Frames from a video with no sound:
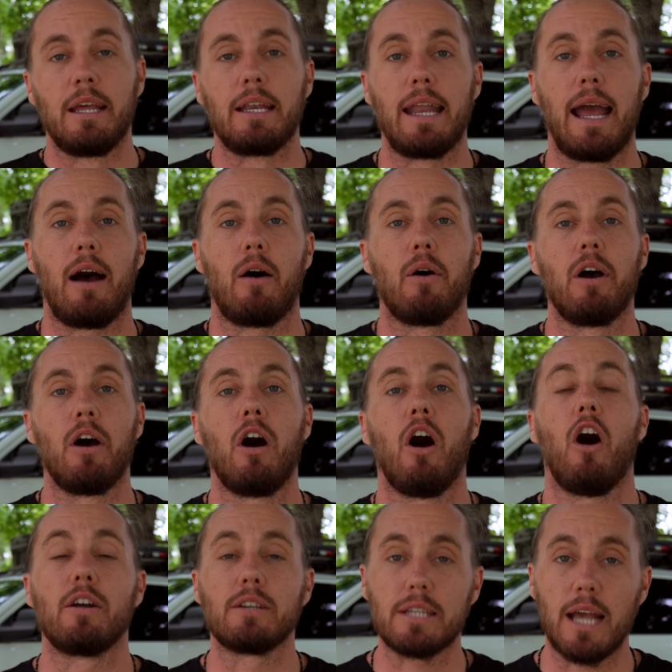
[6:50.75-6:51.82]
Now,
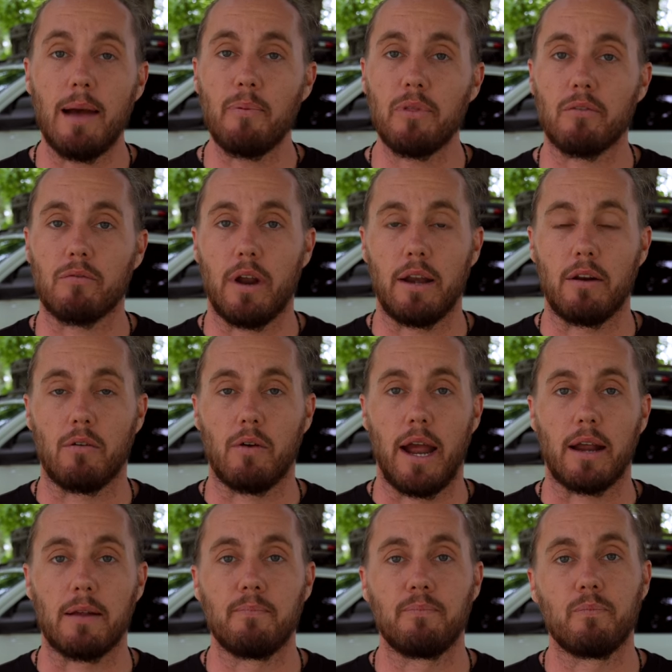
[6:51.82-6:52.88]
on top of the Rhino
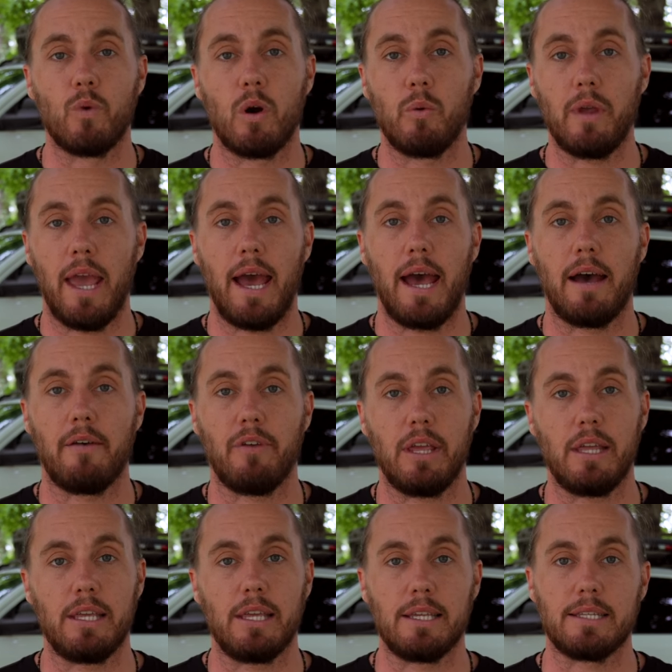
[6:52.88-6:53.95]
rack, what we have
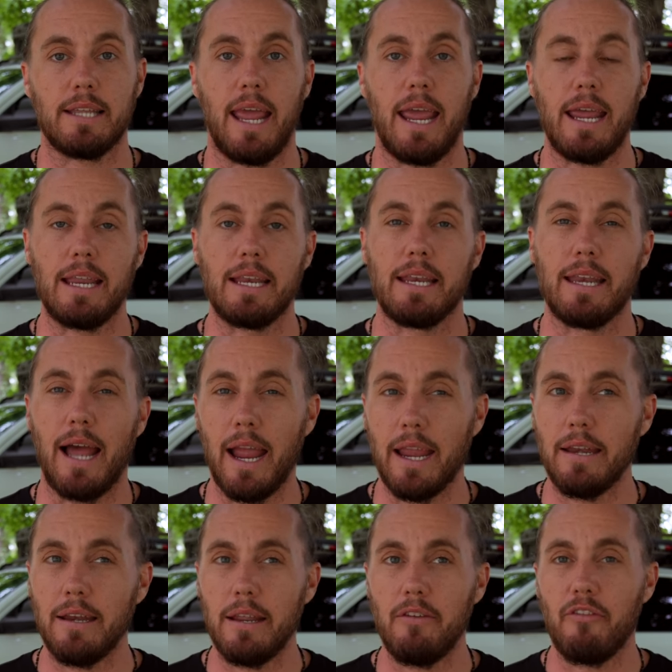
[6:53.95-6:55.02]
is a
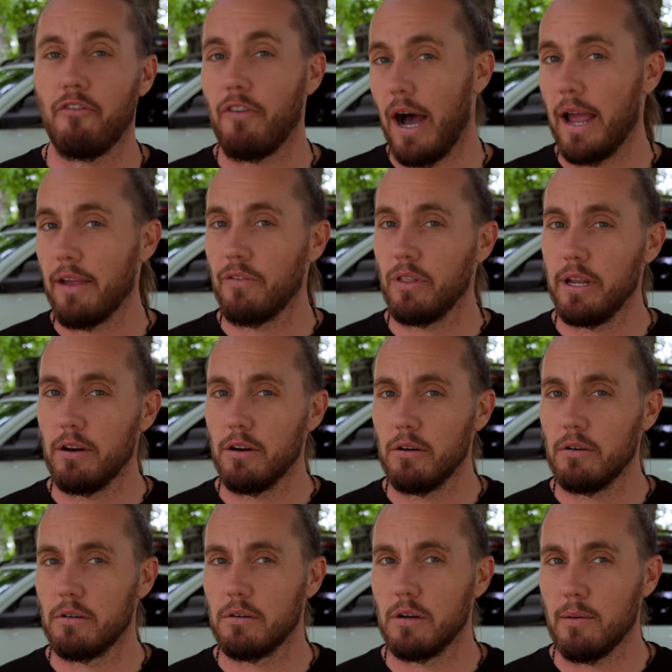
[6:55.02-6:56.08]
95
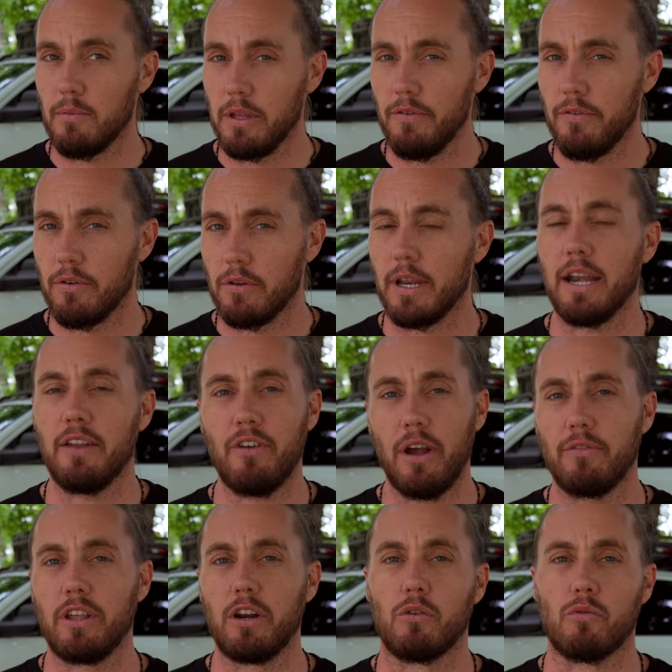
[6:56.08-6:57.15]
liter, I believe,
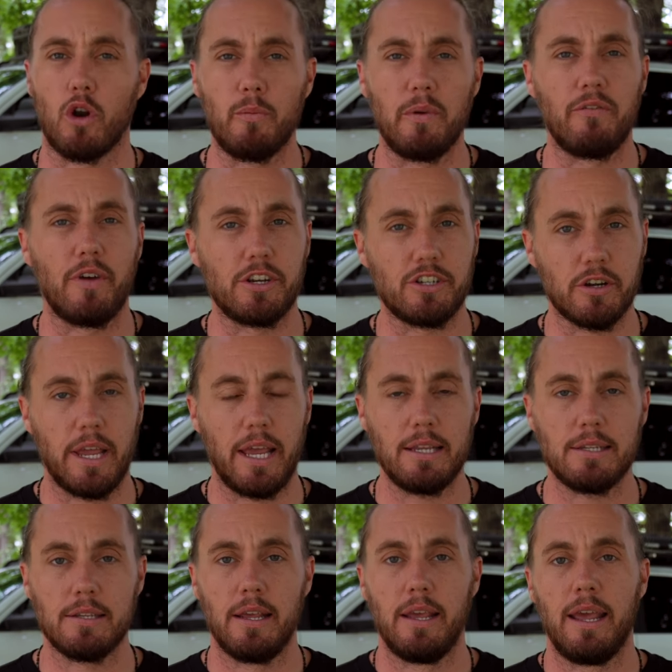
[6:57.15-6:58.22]
95 liter Roam Adventure
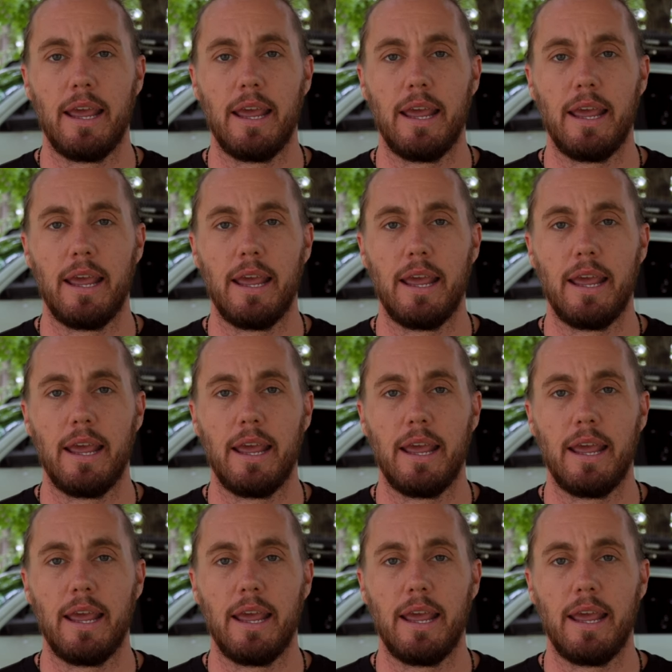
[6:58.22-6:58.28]
case.